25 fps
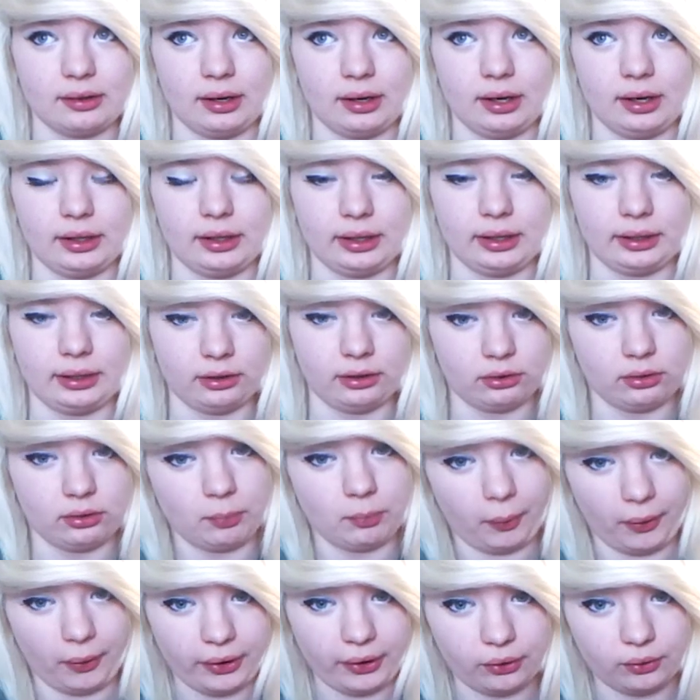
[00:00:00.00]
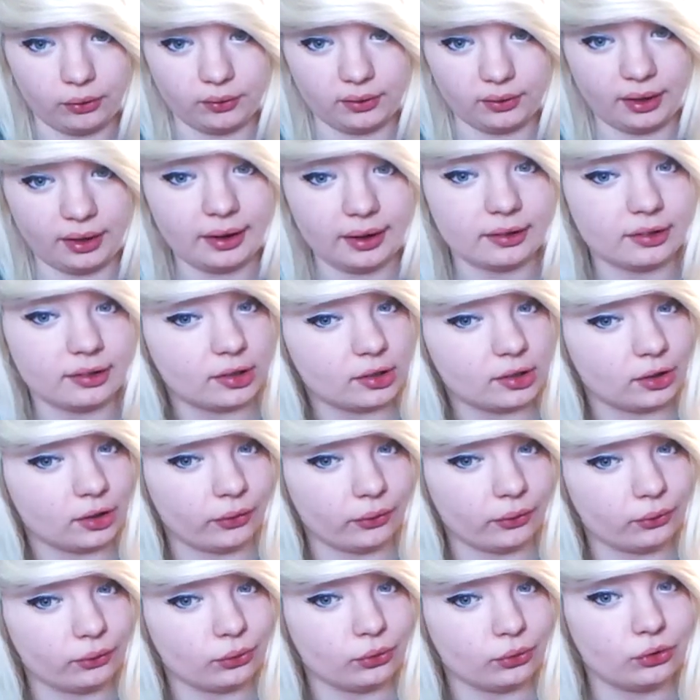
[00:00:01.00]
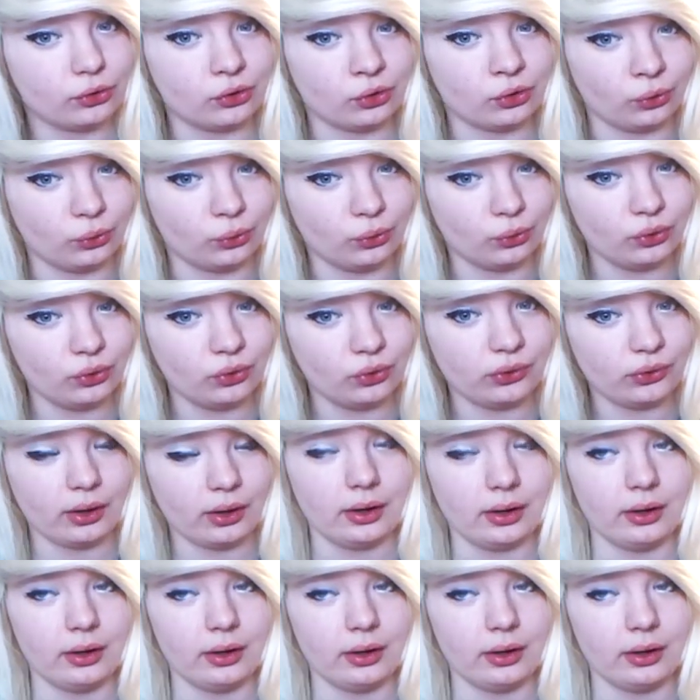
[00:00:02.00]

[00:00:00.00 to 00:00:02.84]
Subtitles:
that you can buy contacts is local stores,